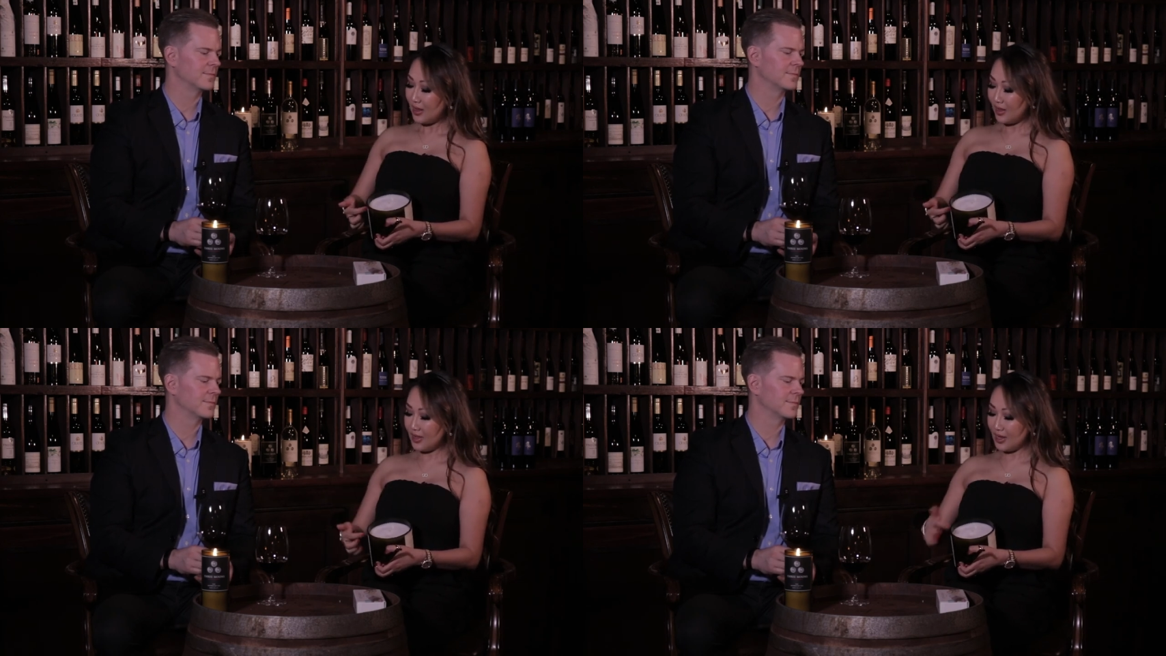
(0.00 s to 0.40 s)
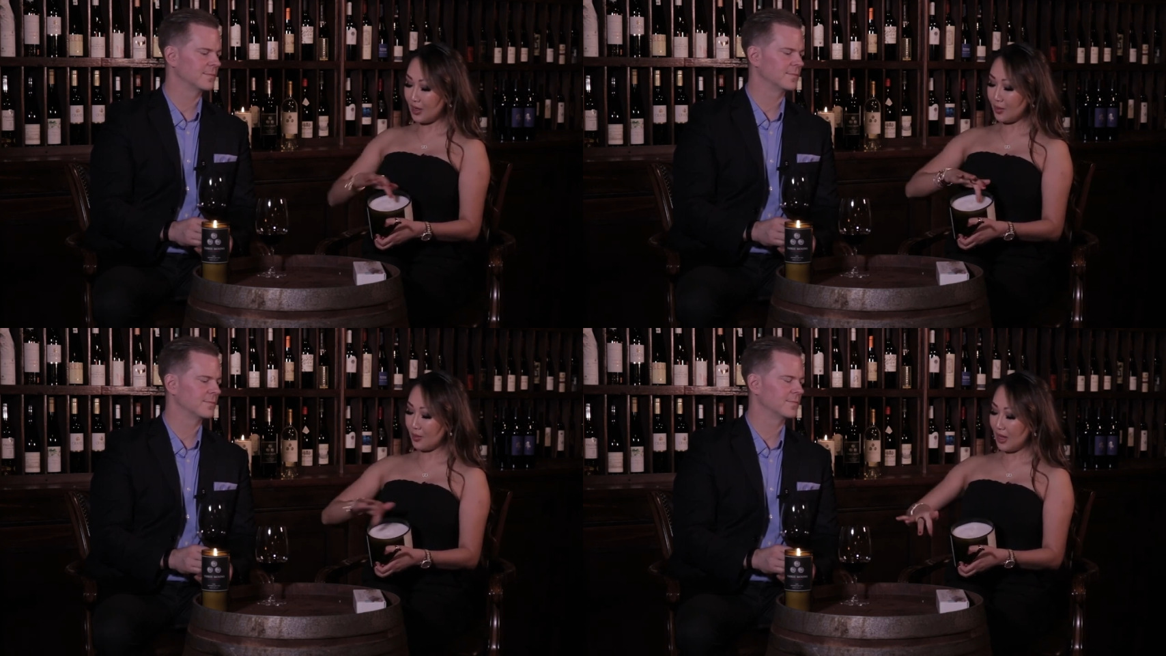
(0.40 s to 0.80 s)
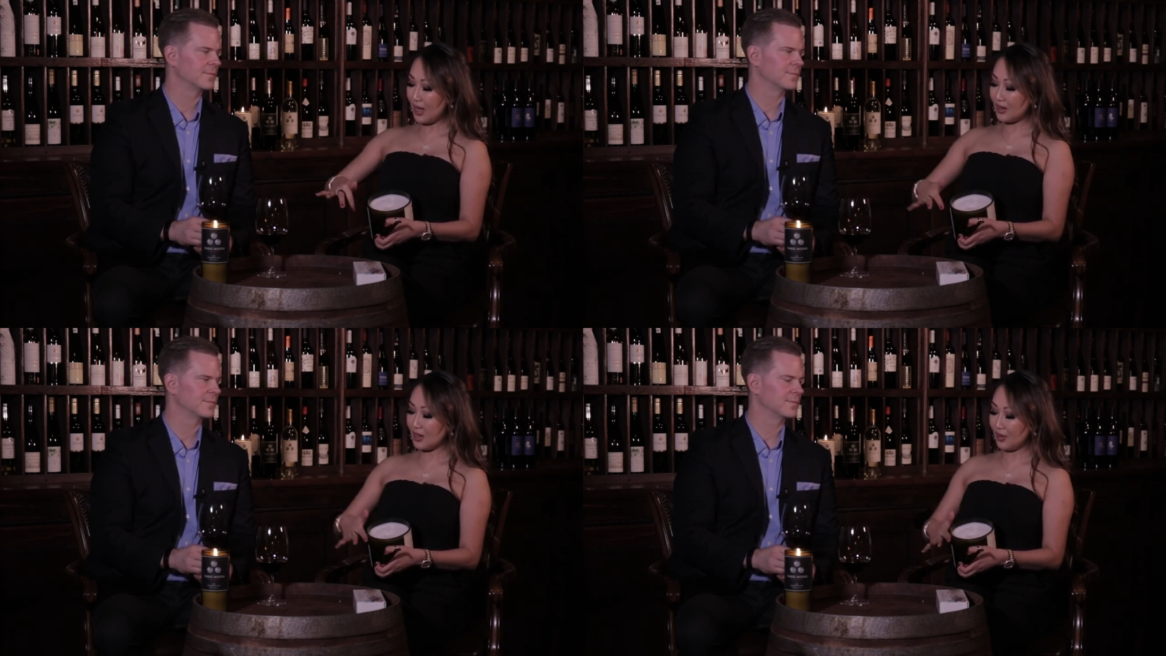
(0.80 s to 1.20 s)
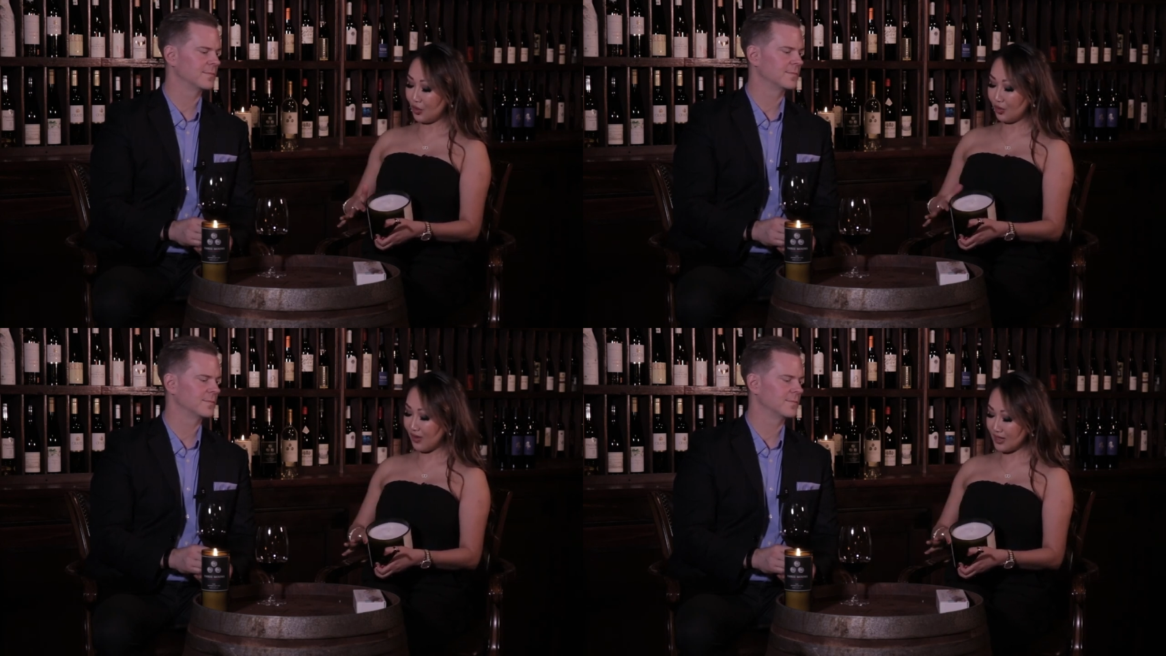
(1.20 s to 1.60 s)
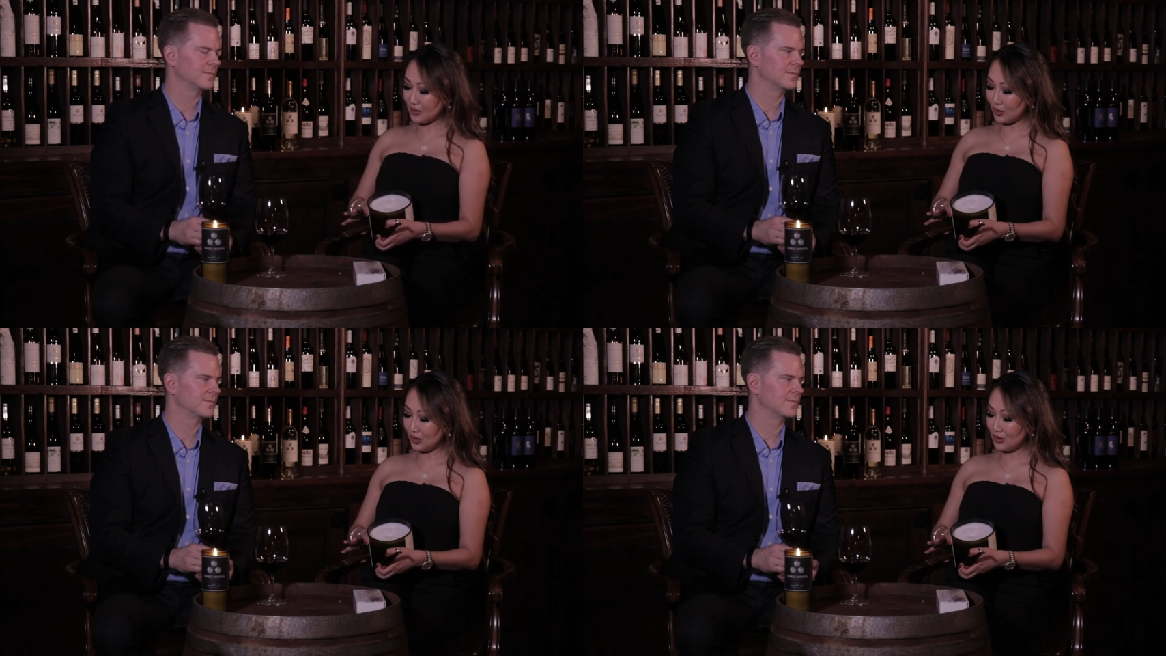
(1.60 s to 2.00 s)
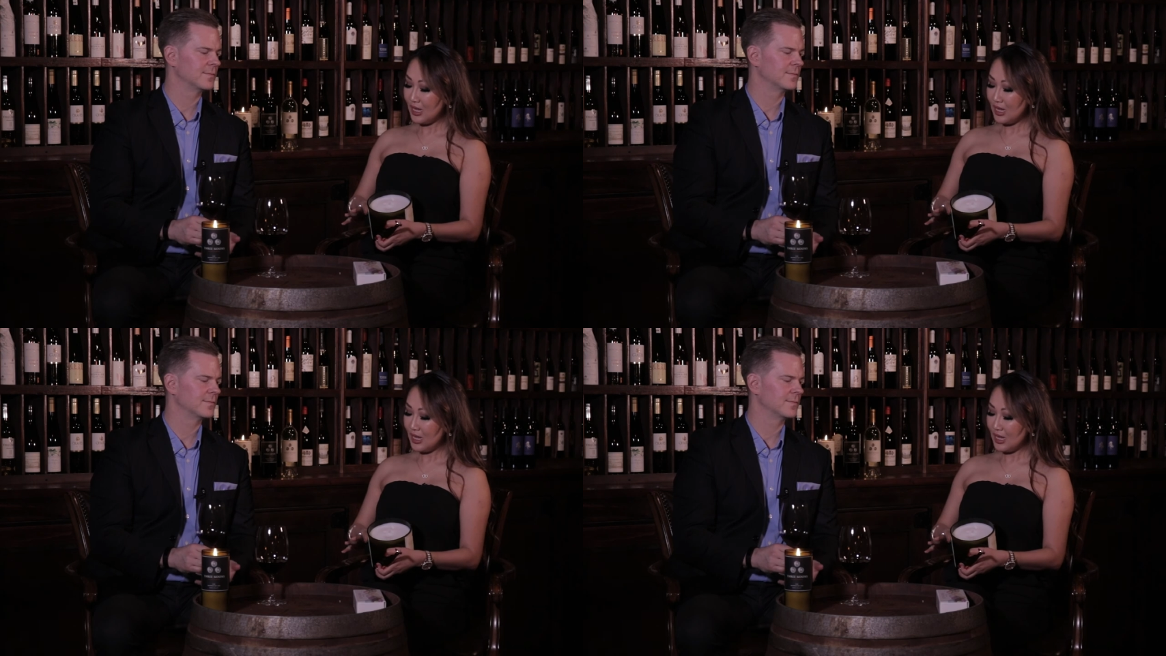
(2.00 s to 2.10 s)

Speaker 1: the end of your vessel,